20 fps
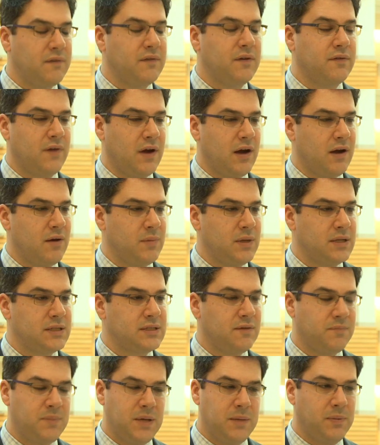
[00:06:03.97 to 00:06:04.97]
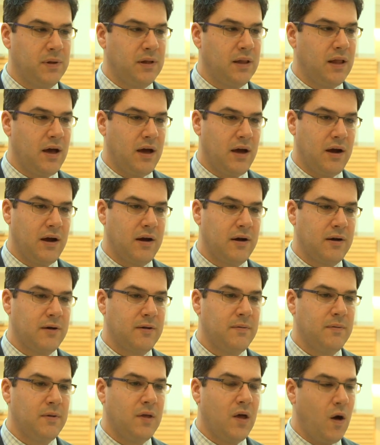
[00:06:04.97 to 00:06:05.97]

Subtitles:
of environments, if people are